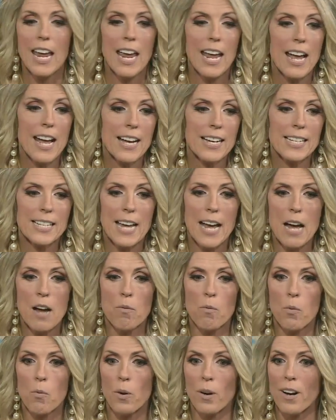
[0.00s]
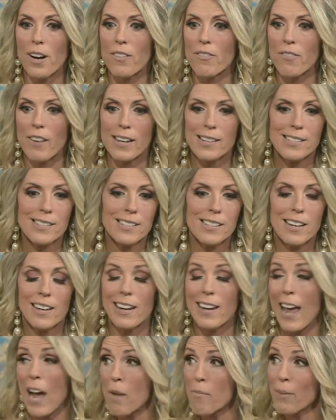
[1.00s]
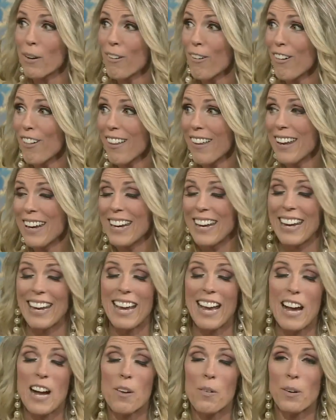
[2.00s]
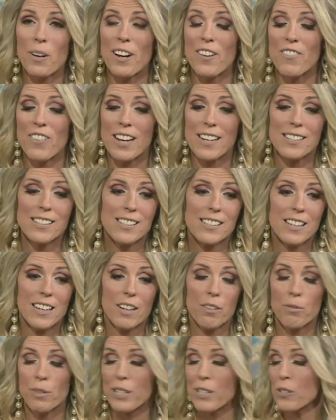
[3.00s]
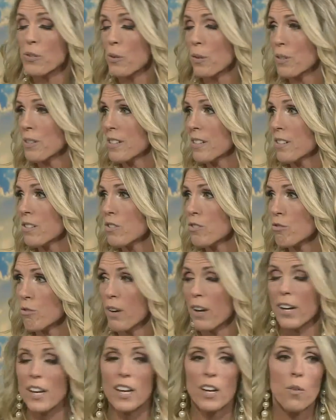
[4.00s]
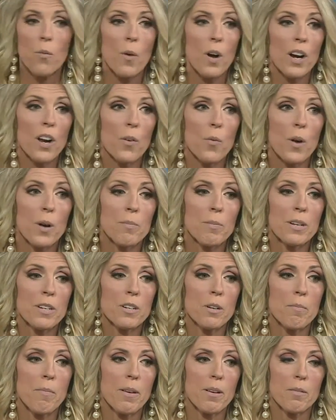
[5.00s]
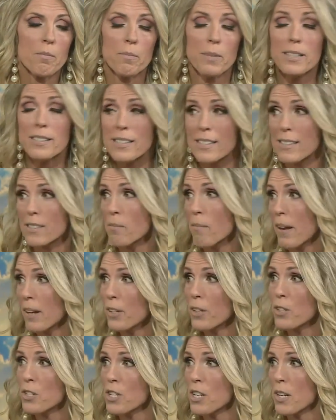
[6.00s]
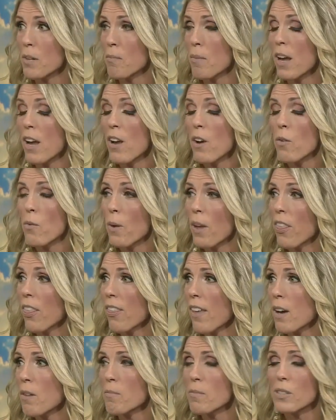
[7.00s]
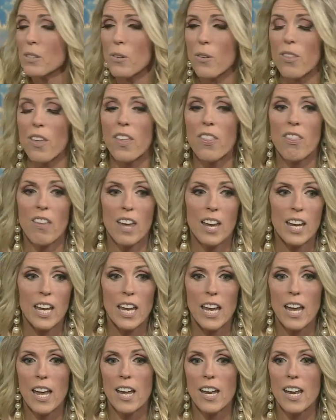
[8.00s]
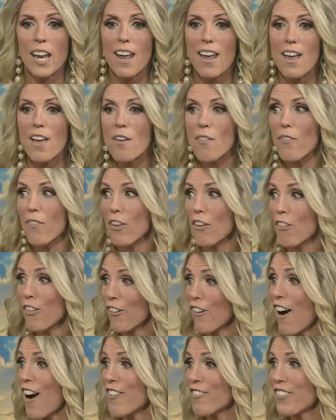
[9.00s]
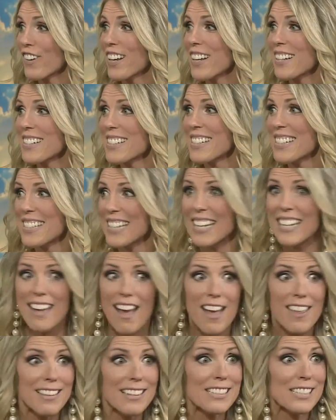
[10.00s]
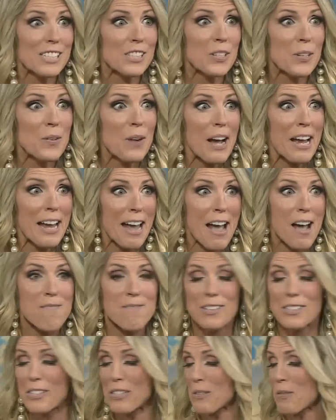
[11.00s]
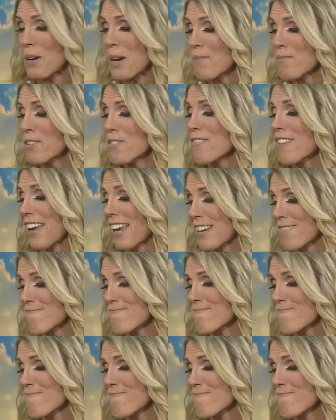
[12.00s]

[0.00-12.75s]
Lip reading: and we're investing capital. We're investing resources, training, one-on-one business mentorship with them so that they can feel the confidence to say, yeah, this is who I am. This is what I'm doing.